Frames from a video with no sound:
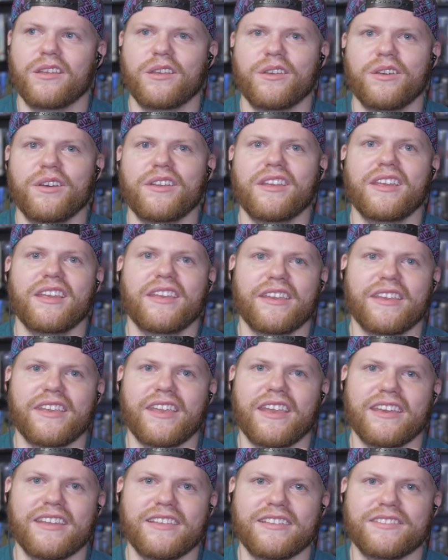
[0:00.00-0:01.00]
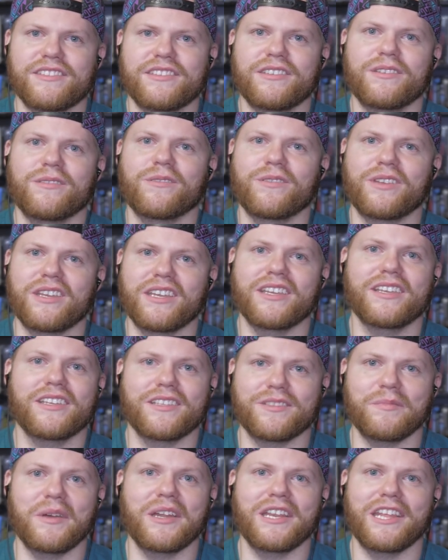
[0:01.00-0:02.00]
cooking again to get
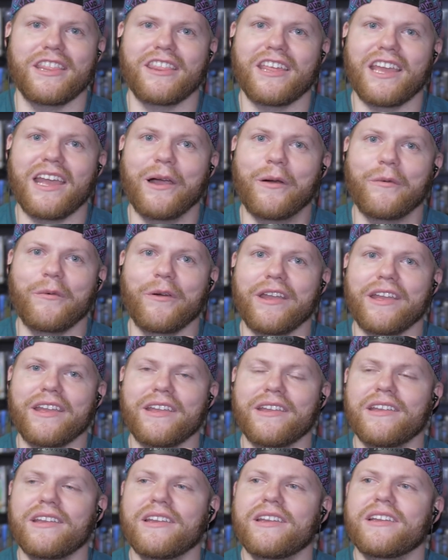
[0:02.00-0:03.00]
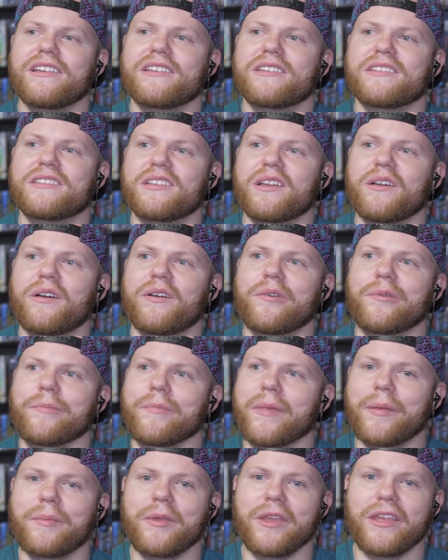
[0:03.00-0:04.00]
his money that way. So
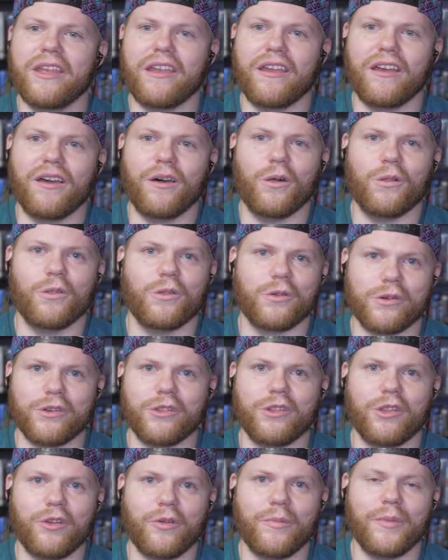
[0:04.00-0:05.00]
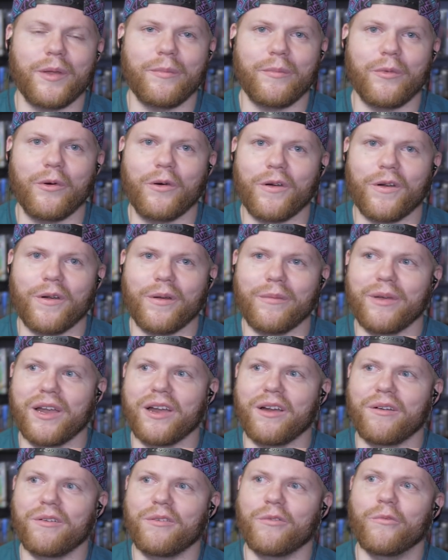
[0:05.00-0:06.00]
maybe I'll learn a little bit more
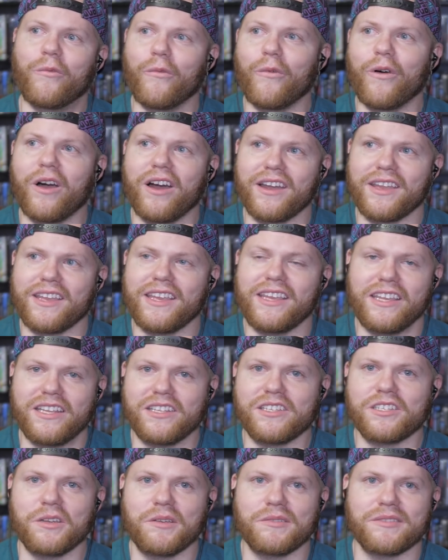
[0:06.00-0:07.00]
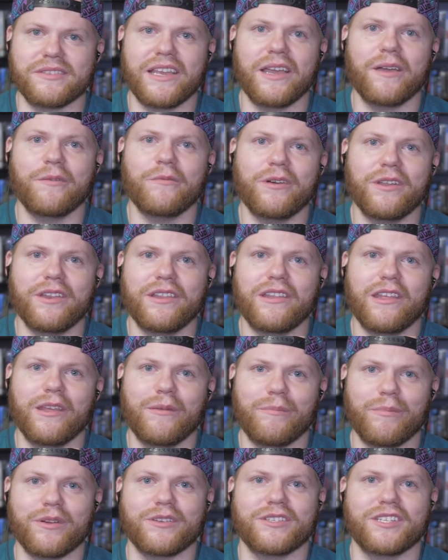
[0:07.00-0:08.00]
about why he chose that one
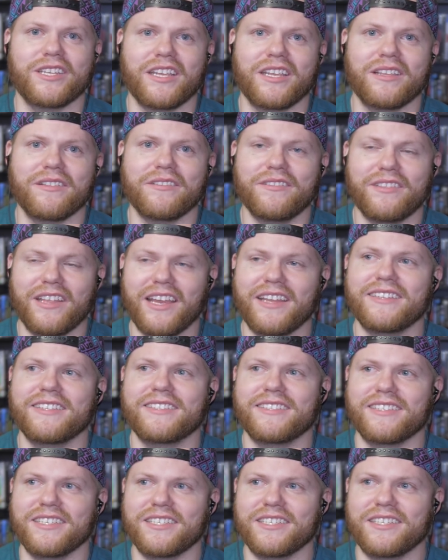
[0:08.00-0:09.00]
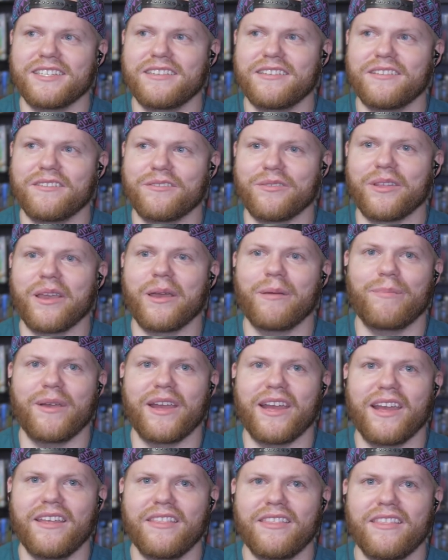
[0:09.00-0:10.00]
in particular, that decision or that
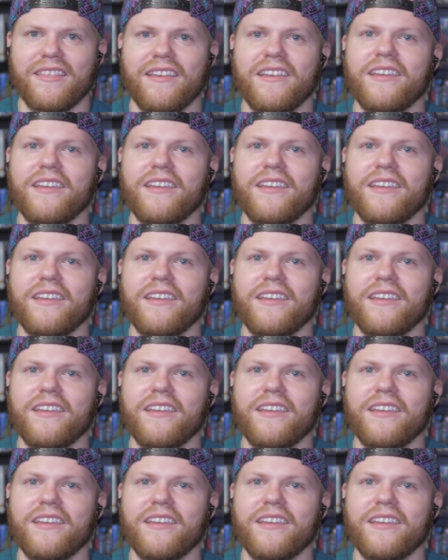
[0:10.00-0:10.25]
path,